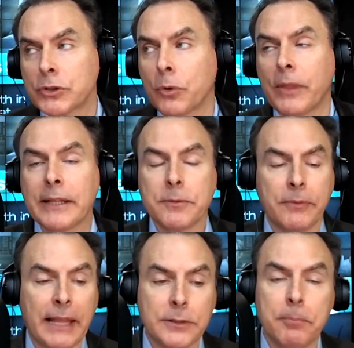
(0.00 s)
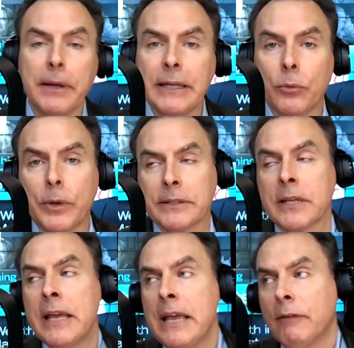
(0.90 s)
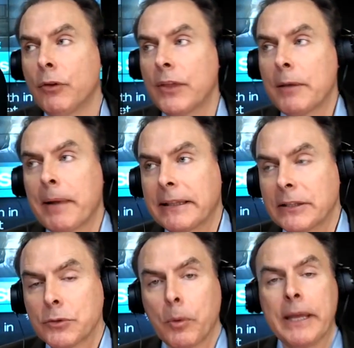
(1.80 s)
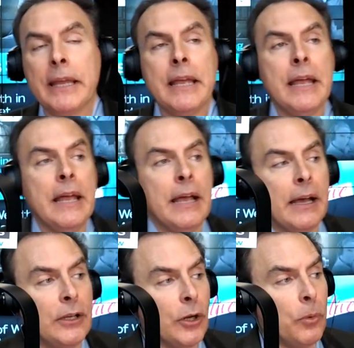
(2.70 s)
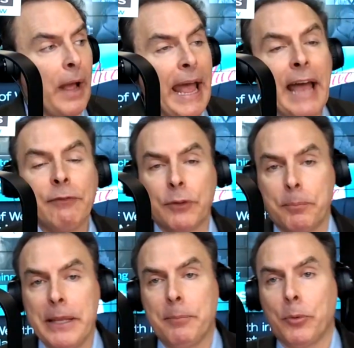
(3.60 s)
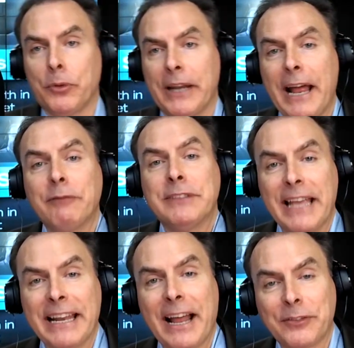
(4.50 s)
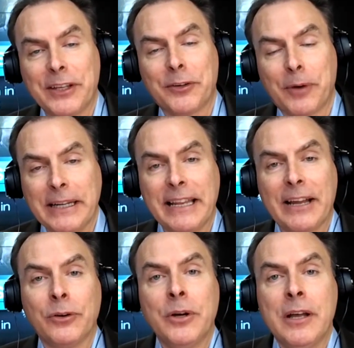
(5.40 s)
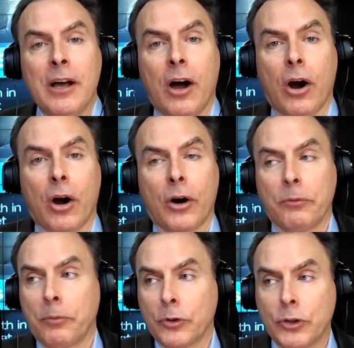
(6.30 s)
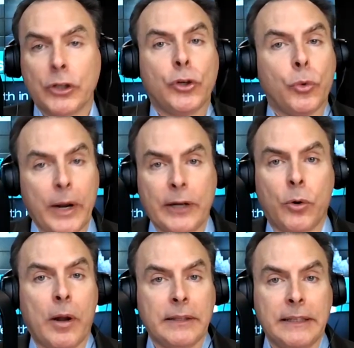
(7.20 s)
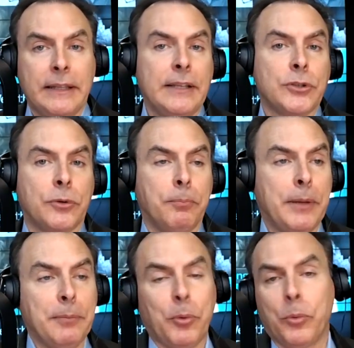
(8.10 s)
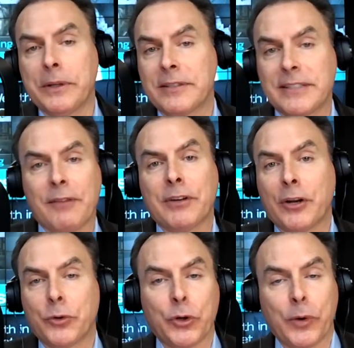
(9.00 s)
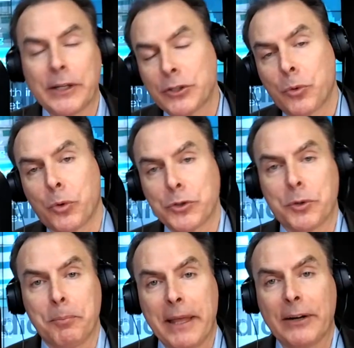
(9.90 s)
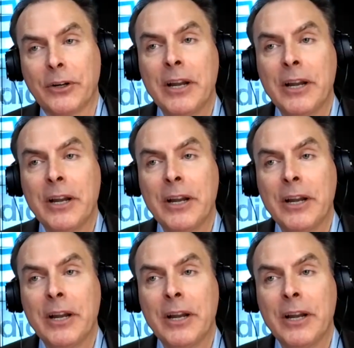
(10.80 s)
So that's money at risk. If you think about it this way, you know, half the people that have debt out there right now are good credit quality. These are people with 700 credit scores or better.